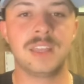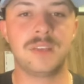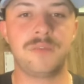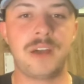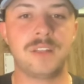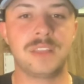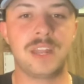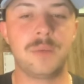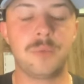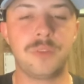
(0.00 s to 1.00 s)
They followed
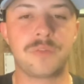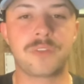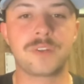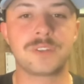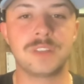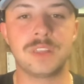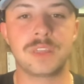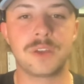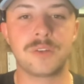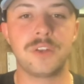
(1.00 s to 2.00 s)
that up with first and
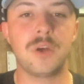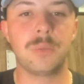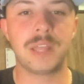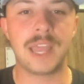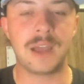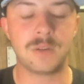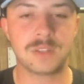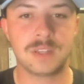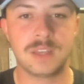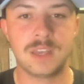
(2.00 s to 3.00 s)
third, nobody
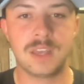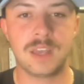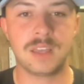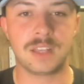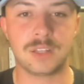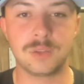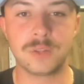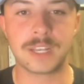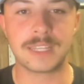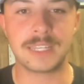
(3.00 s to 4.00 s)
out, including a